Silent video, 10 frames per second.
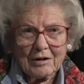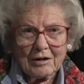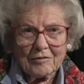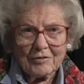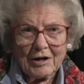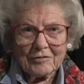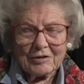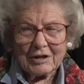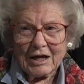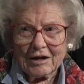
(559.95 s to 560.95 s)
involved
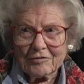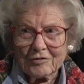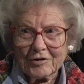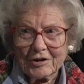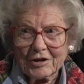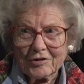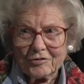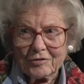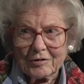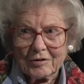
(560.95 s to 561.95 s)
in California
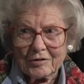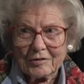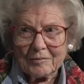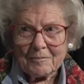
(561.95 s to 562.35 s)
history, because